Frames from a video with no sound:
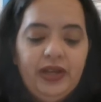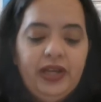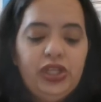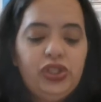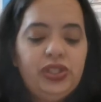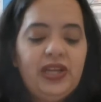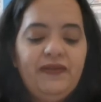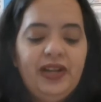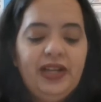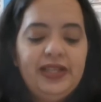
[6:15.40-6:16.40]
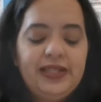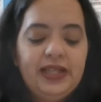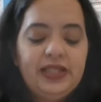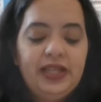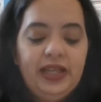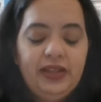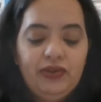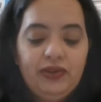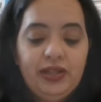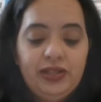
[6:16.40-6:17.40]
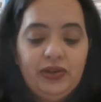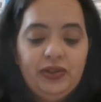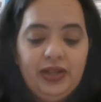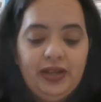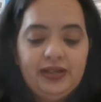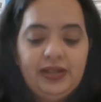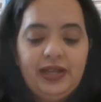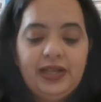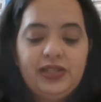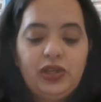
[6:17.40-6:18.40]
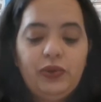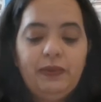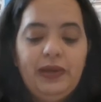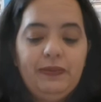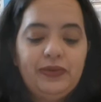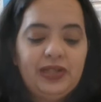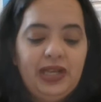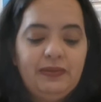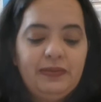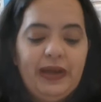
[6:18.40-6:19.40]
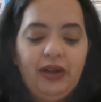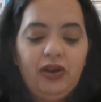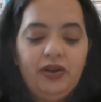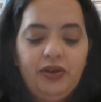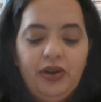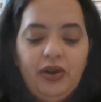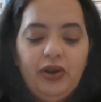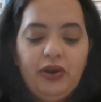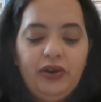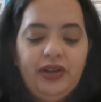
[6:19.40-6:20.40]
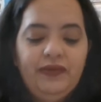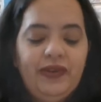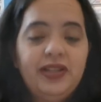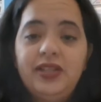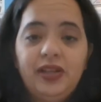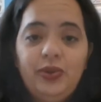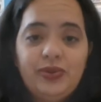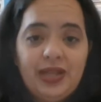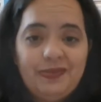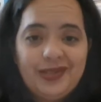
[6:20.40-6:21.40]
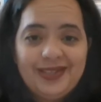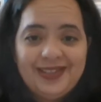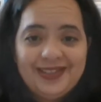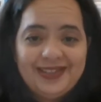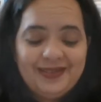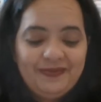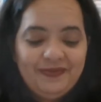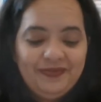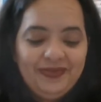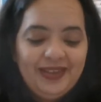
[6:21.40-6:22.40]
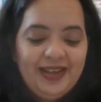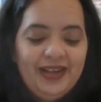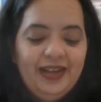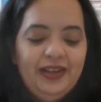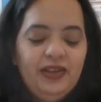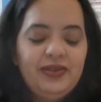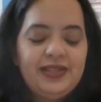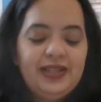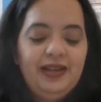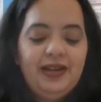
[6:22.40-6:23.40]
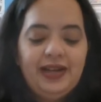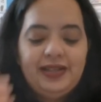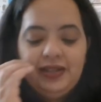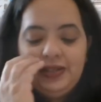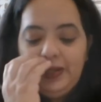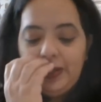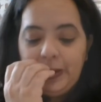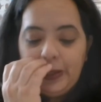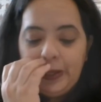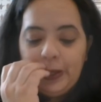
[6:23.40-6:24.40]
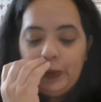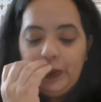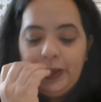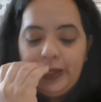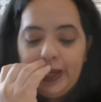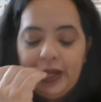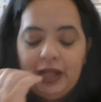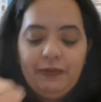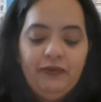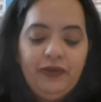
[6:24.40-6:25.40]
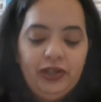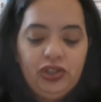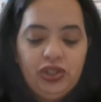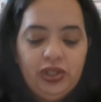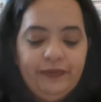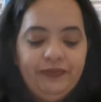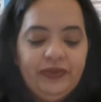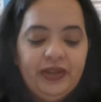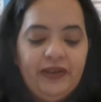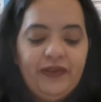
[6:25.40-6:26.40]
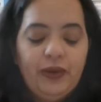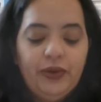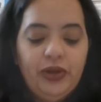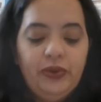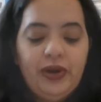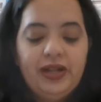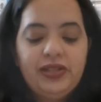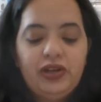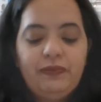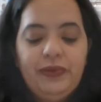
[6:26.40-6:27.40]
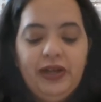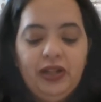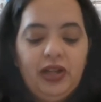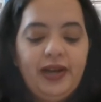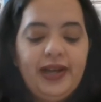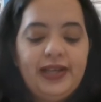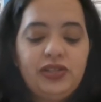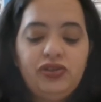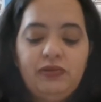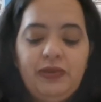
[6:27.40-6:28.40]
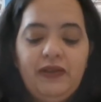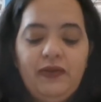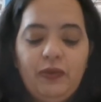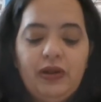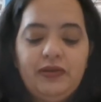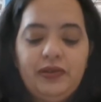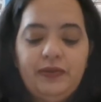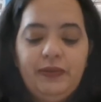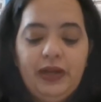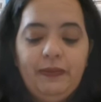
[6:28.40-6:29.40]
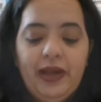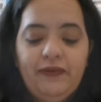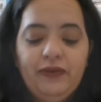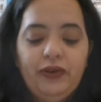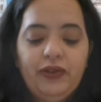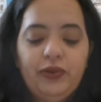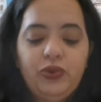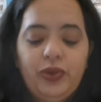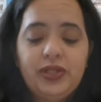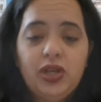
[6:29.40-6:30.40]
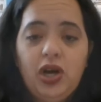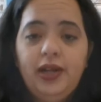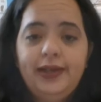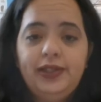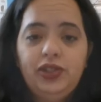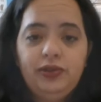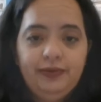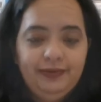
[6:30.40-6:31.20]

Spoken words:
He should definitely stick to easier things, like sewing people's limbs back on or inventing new substances. You'll see, I tell Tia. One day I'll be rich. If I were you, I'd start being a lot nicer to me if you want me to pay for the twins' college.